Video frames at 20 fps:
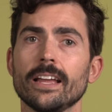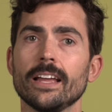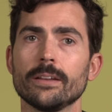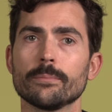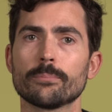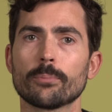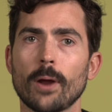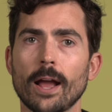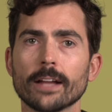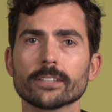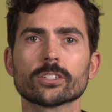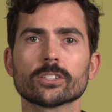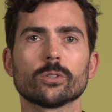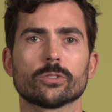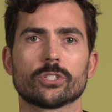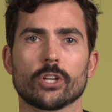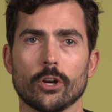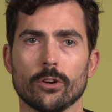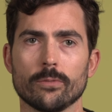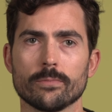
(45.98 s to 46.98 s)
In
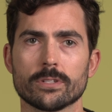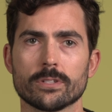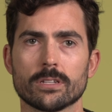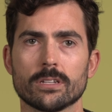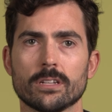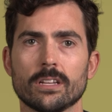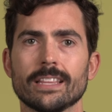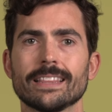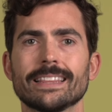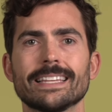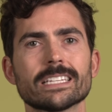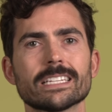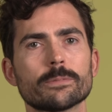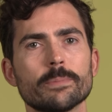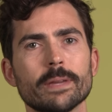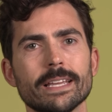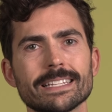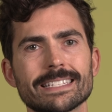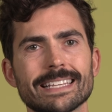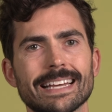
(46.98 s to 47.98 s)
practical terms, this
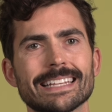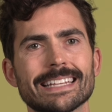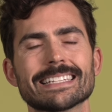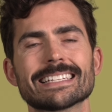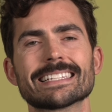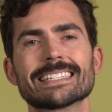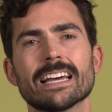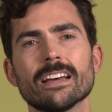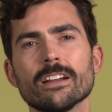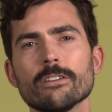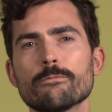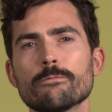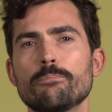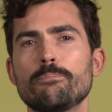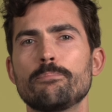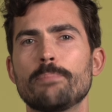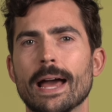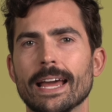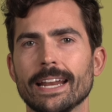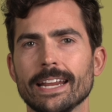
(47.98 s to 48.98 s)
means that instead
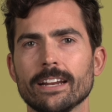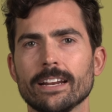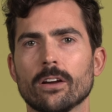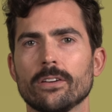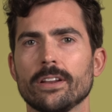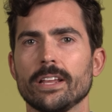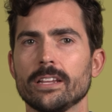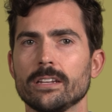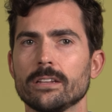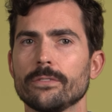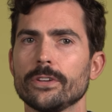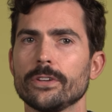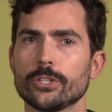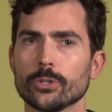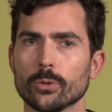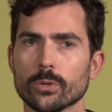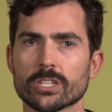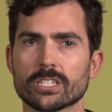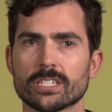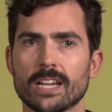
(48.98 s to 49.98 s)
of betting on
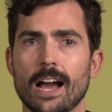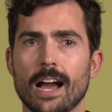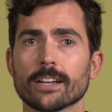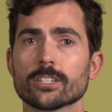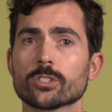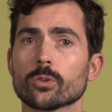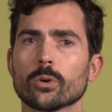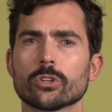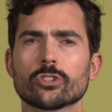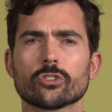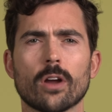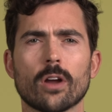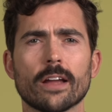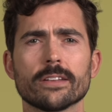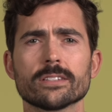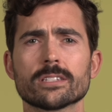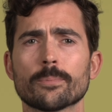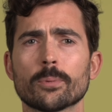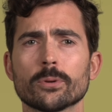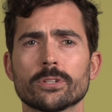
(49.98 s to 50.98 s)
individual stocks or
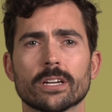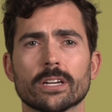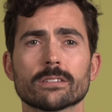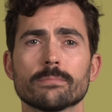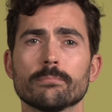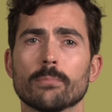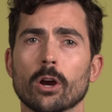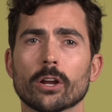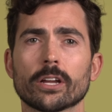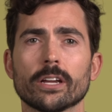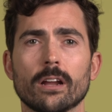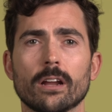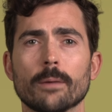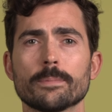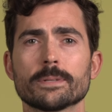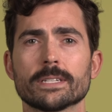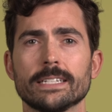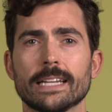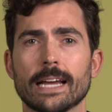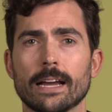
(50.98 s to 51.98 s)
trying to predict market
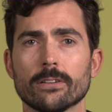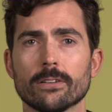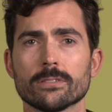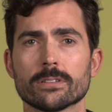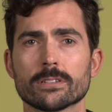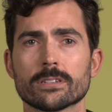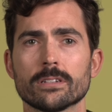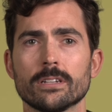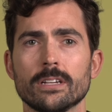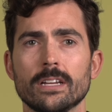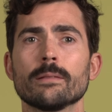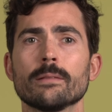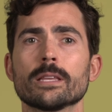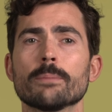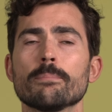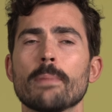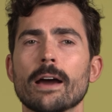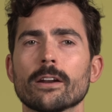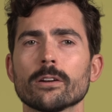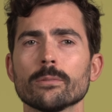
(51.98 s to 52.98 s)
ups and downs,
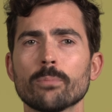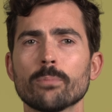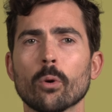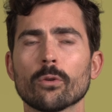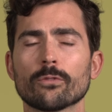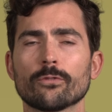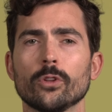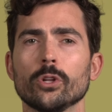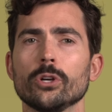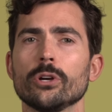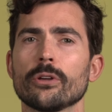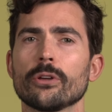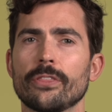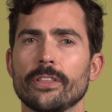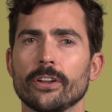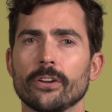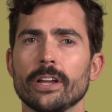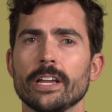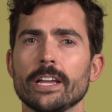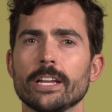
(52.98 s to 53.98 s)
the modern portfolio
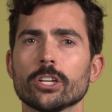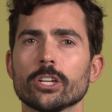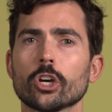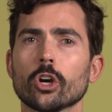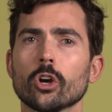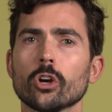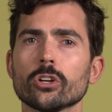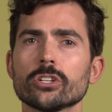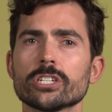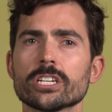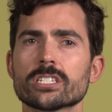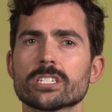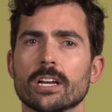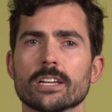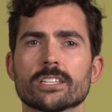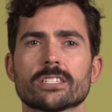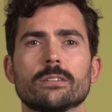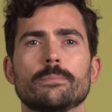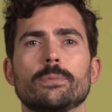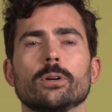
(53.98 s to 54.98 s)
theory encourages
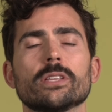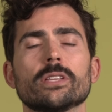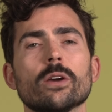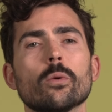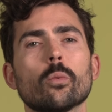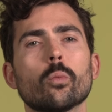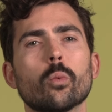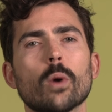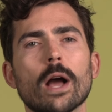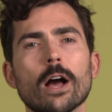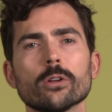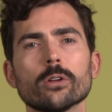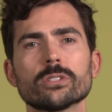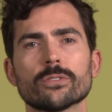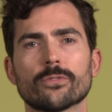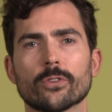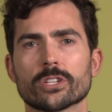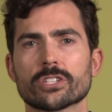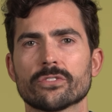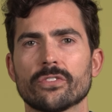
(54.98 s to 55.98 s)
us to build a
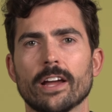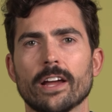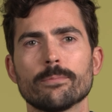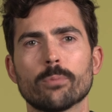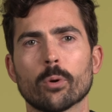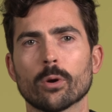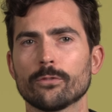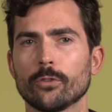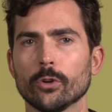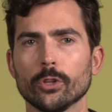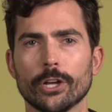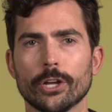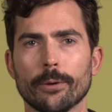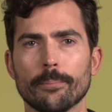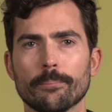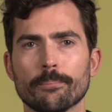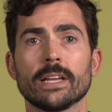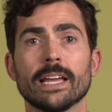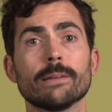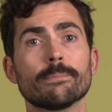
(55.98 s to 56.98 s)
well-diversified portfolio.
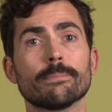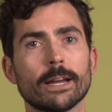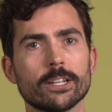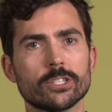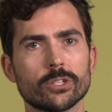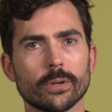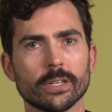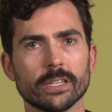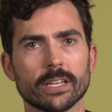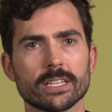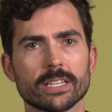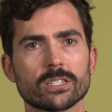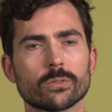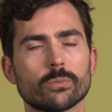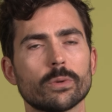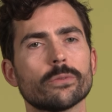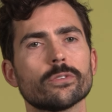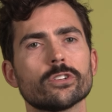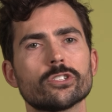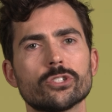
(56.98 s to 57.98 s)
And by doing this,
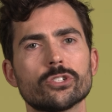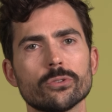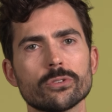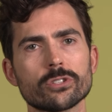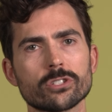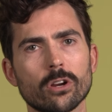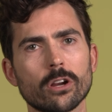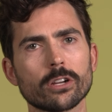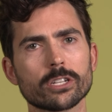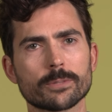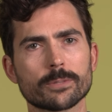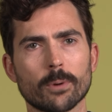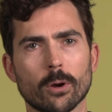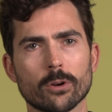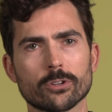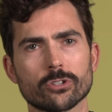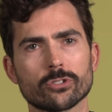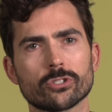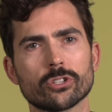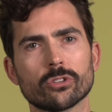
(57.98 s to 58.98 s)
we reduce our
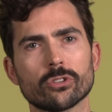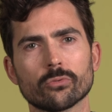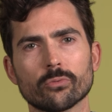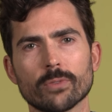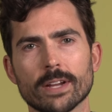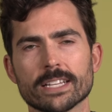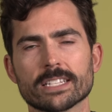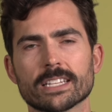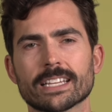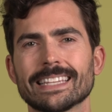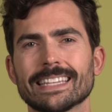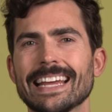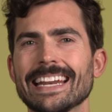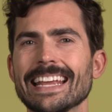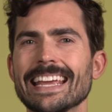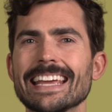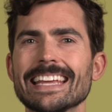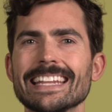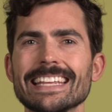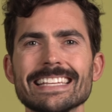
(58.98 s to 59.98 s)
exposure to the risk that
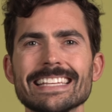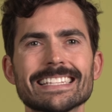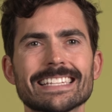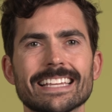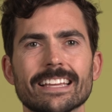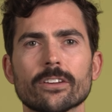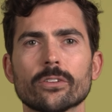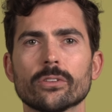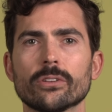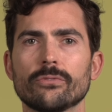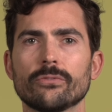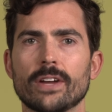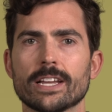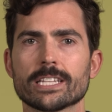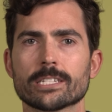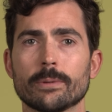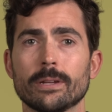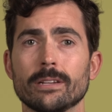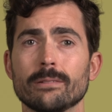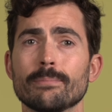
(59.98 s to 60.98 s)
any single
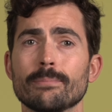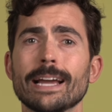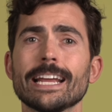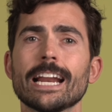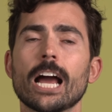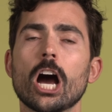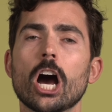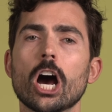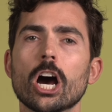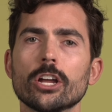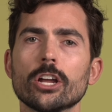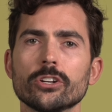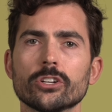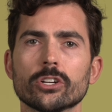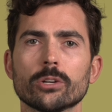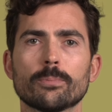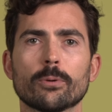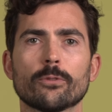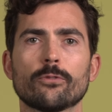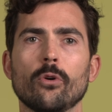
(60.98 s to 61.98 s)
investment might
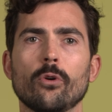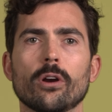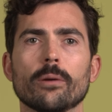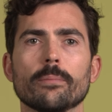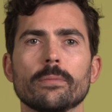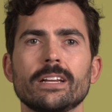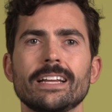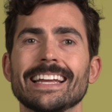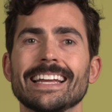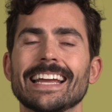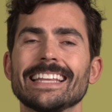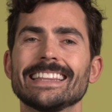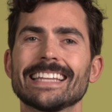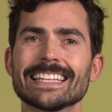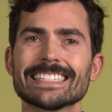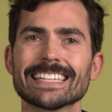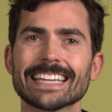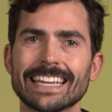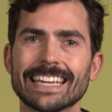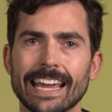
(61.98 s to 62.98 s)
underperform. And
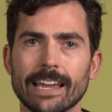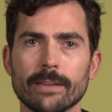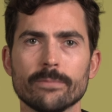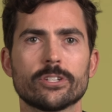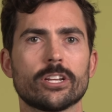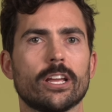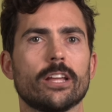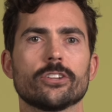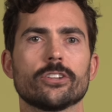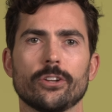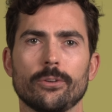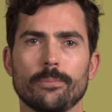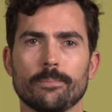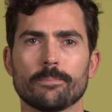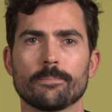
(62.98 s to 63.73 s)
that's a game changer.